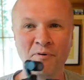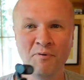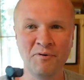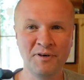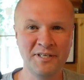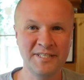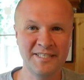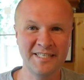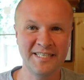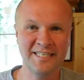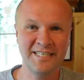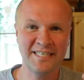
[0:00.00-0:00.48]

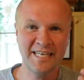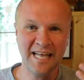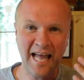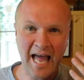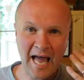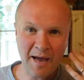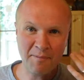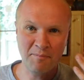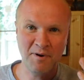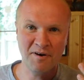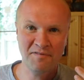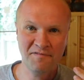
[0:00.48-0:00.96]
pointed
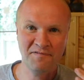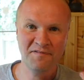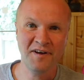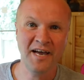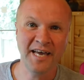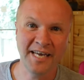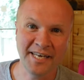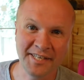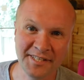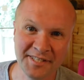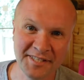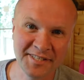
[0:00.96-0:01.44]
at my
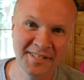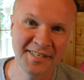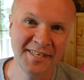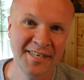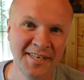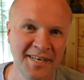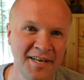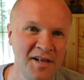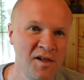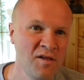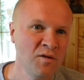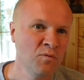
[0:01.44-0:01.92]
face,
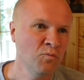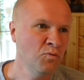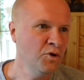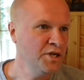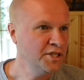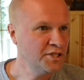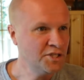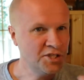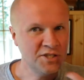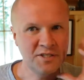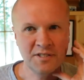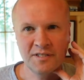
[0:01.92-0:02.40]

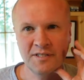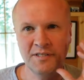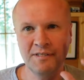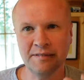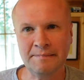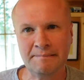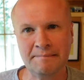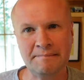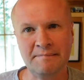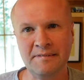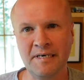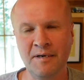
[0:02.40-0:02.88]
which,
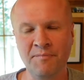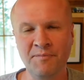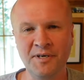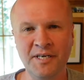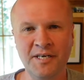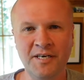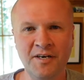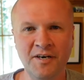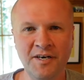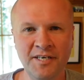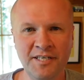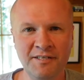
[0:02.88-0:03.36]
I mean,
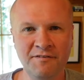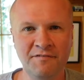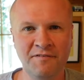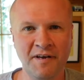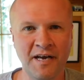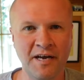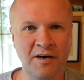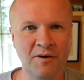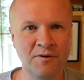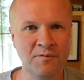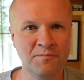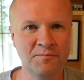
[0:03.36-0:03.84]
it kind of
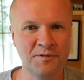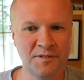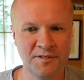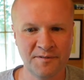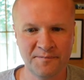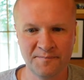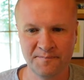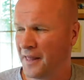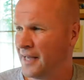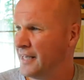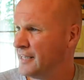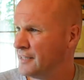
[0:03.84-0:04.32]

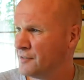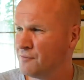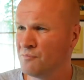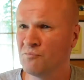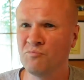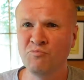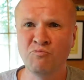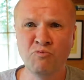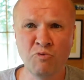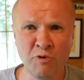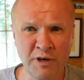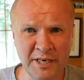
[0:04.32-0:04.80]
helps. It's
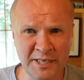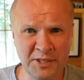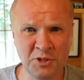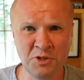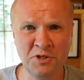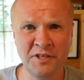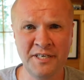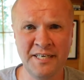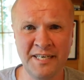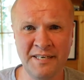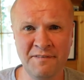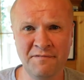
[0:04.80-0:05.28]
really
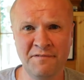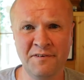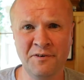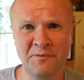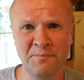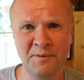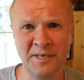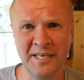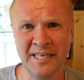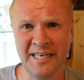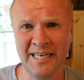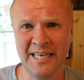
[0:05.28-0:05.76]
tricky
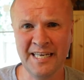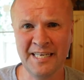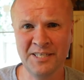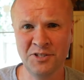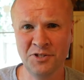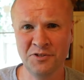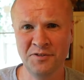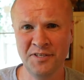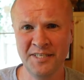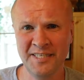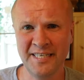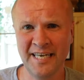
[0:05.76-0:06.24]
filming in here
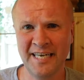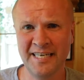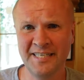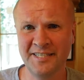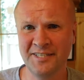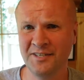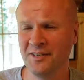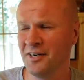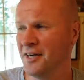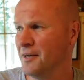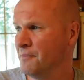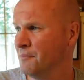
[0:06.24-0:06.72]
during
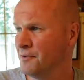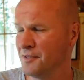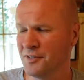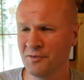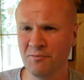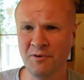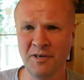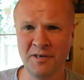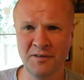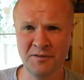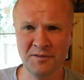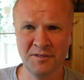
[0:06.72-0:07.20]
daytime
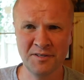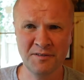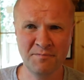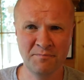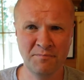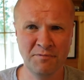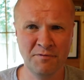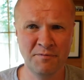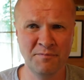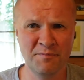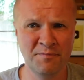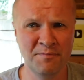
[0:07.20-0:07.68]
as well, so
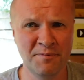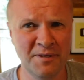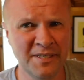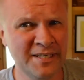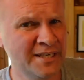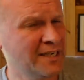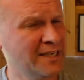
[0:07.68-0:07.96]
I'd probably